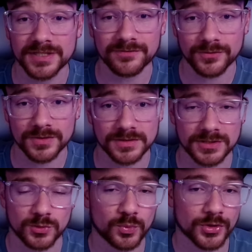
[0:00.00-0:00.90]

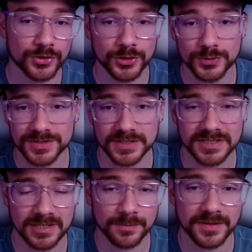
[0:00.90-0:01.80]
difference when you're
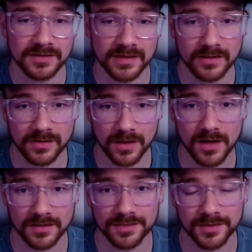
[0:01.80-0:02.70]
using something like
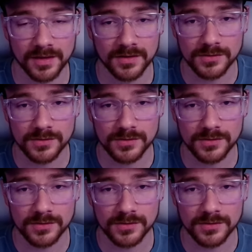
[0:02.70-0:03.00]
cloth,